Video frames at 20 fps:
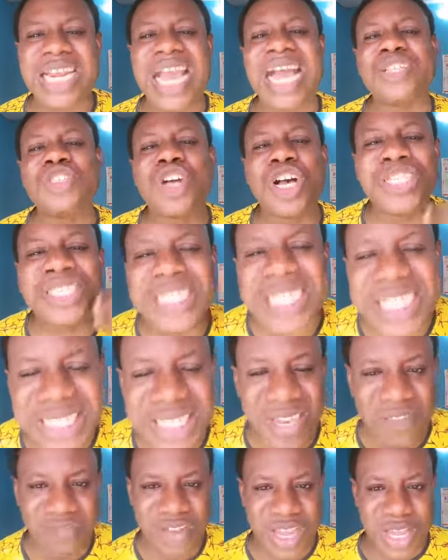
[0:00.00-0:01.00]
They are just
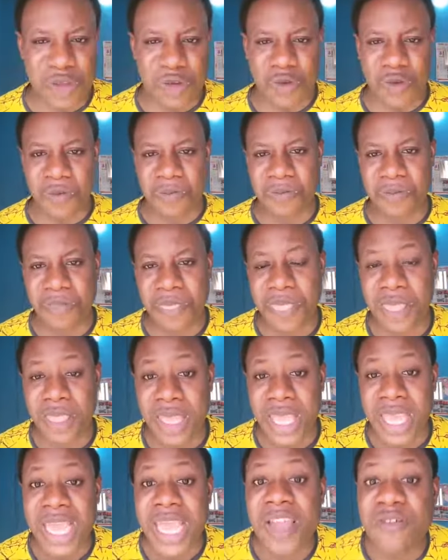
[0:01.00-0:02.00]
deceiving you.
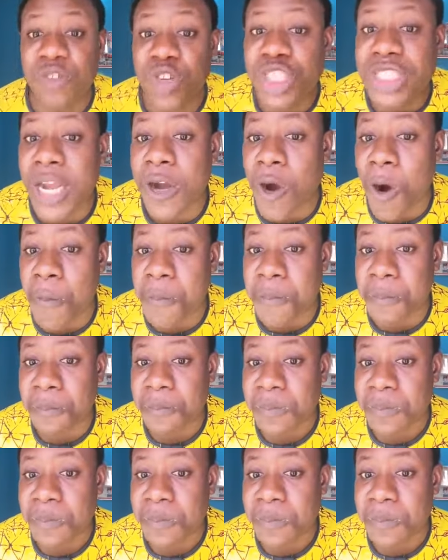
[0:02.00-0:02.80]
Even Jacob.